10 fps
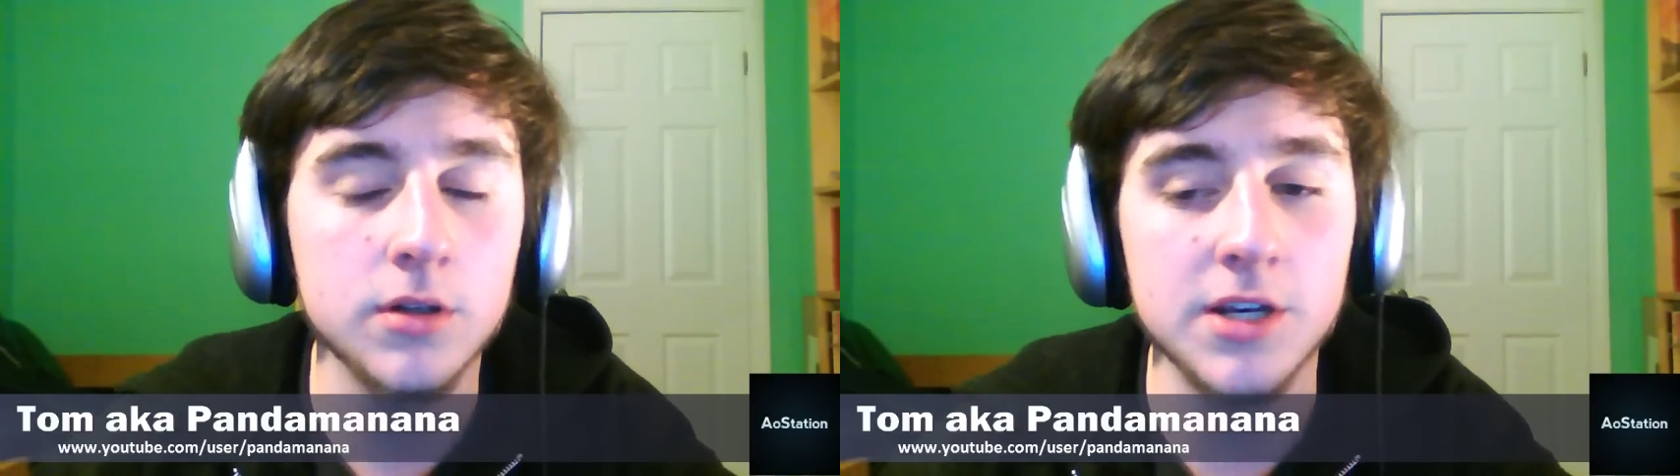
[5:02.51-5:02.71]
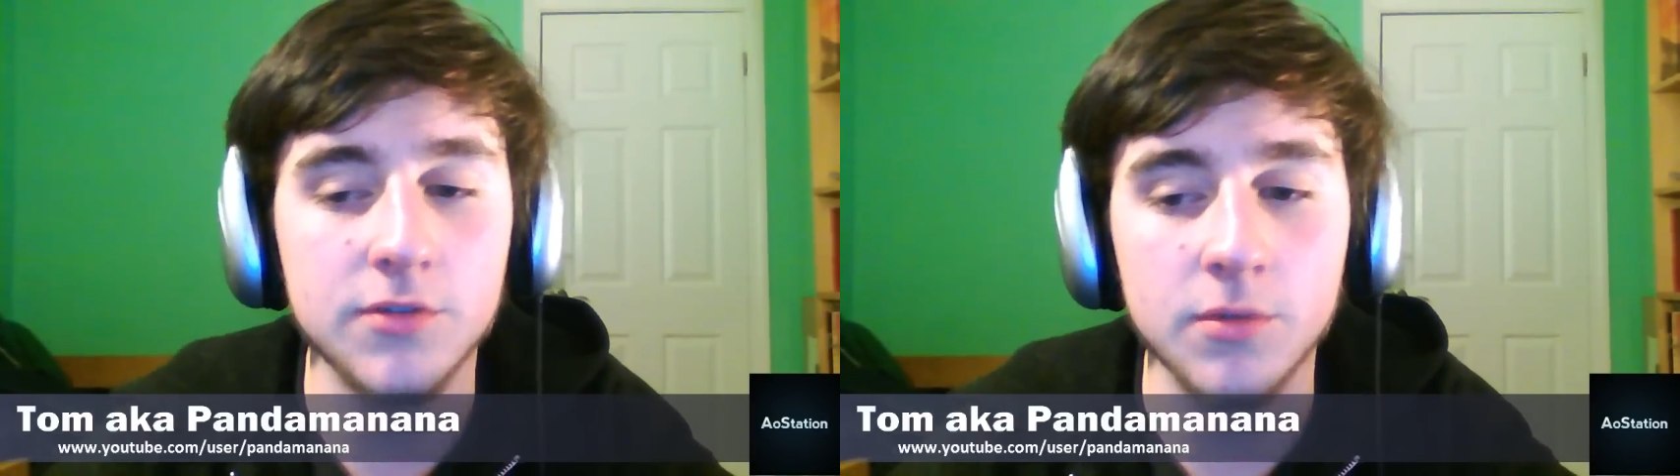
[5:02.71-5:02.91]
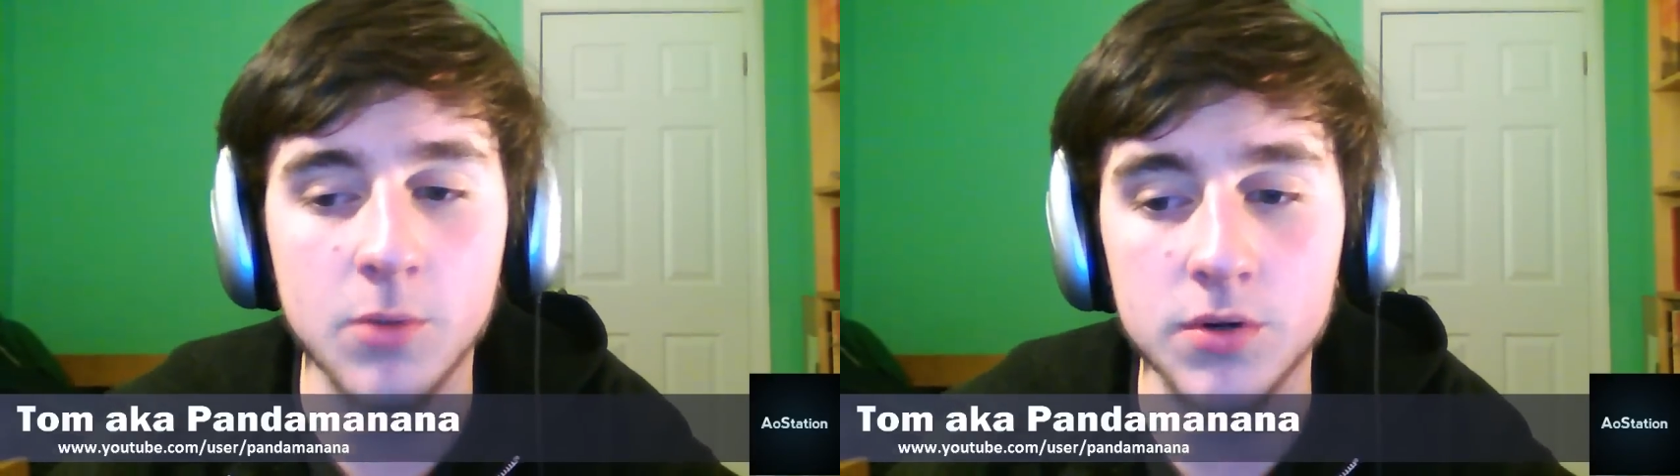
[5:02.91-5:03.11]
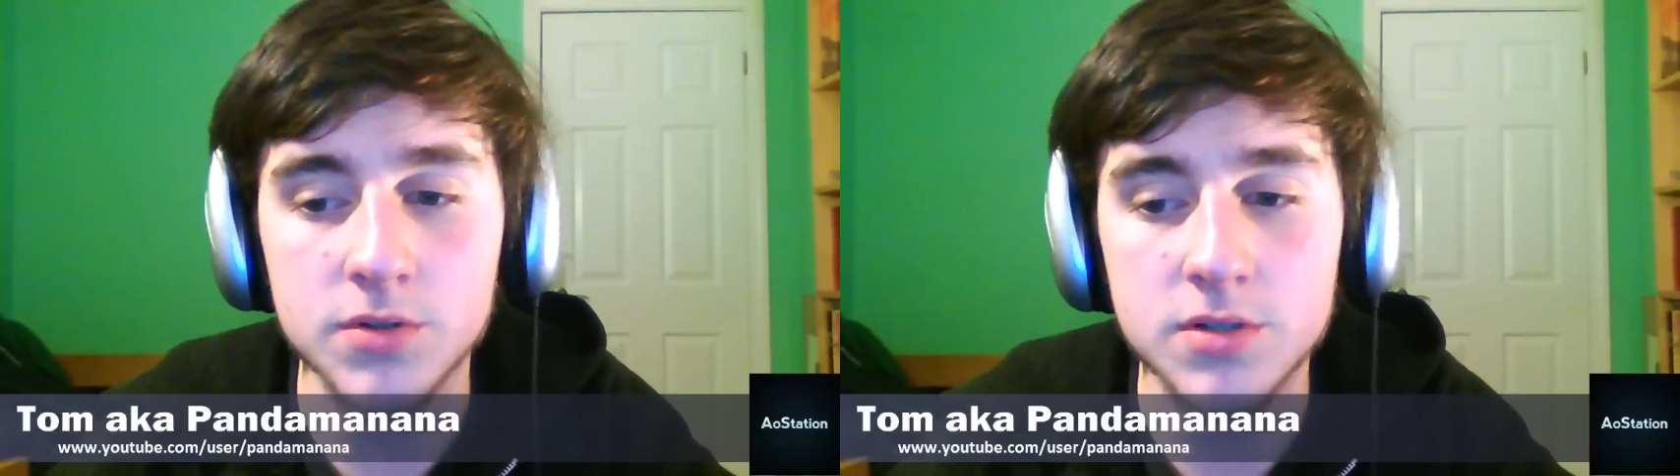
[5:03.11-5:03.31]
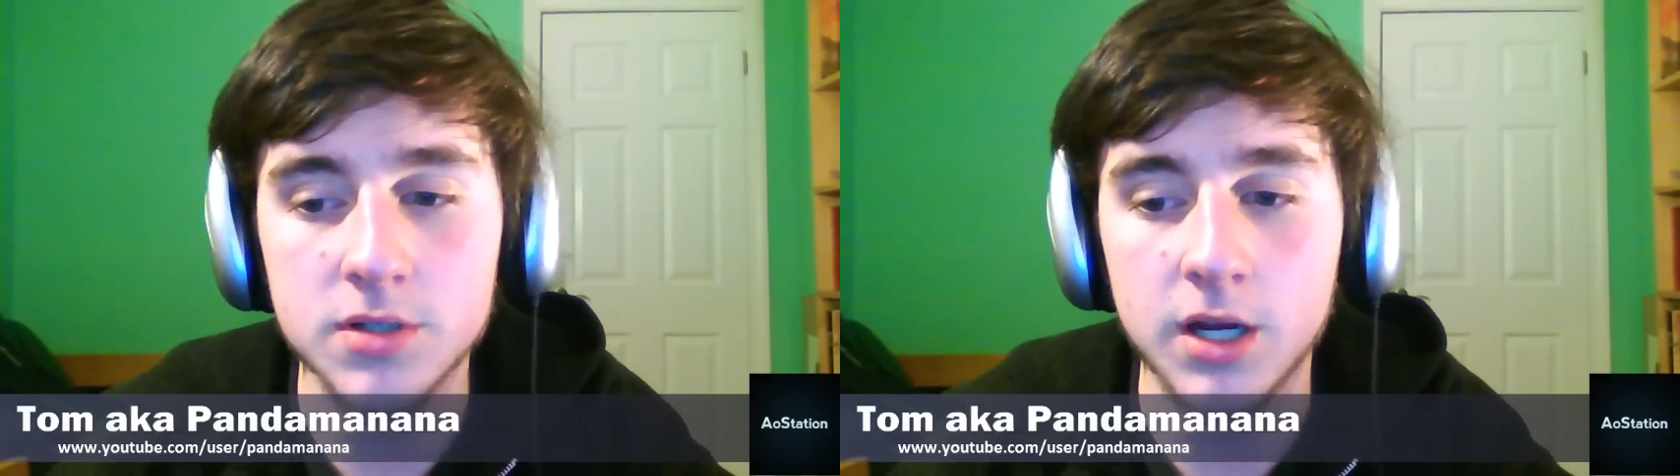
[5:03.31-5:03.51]
different
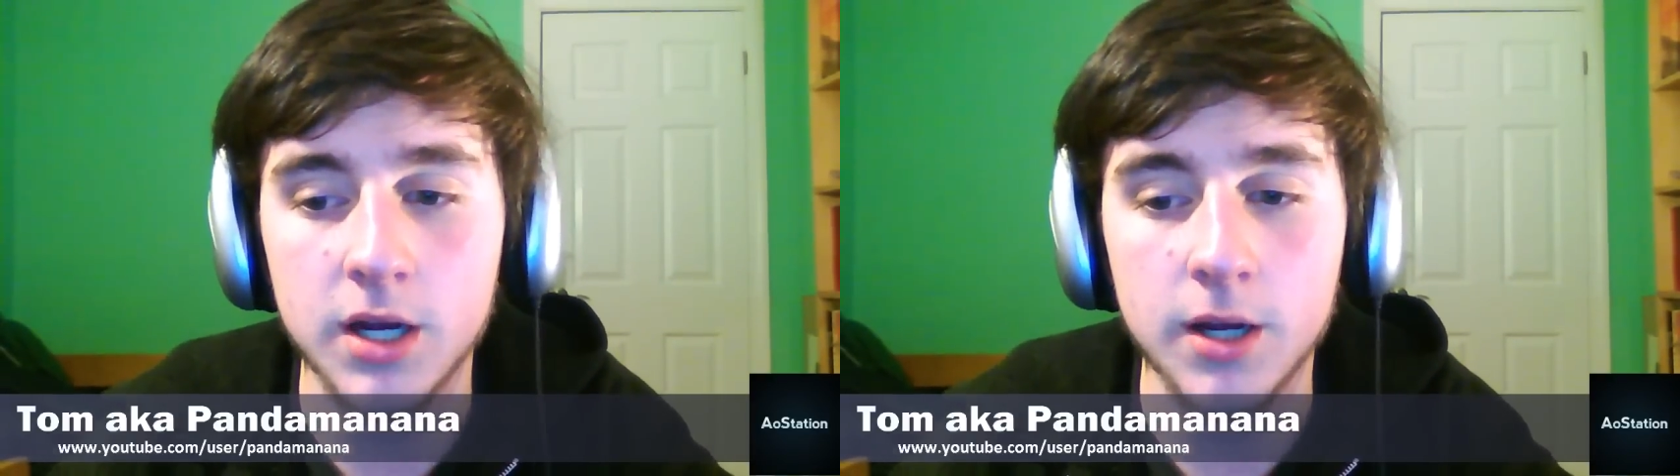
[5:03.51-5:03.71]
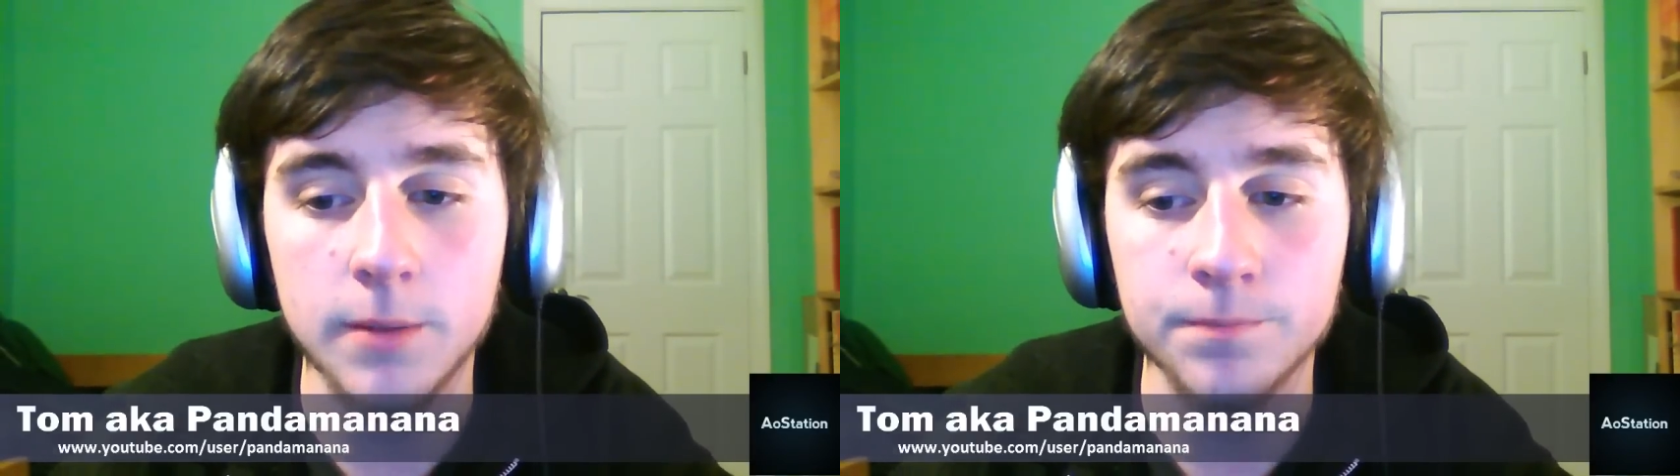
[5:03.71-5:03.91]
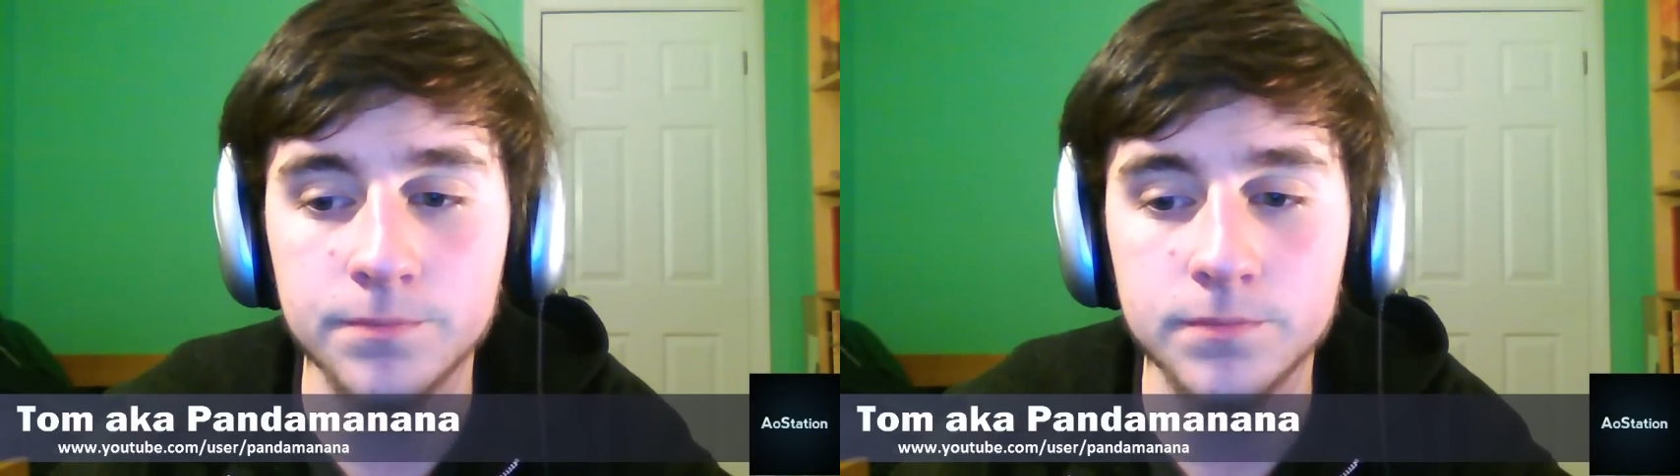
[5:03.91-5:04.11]
modes. But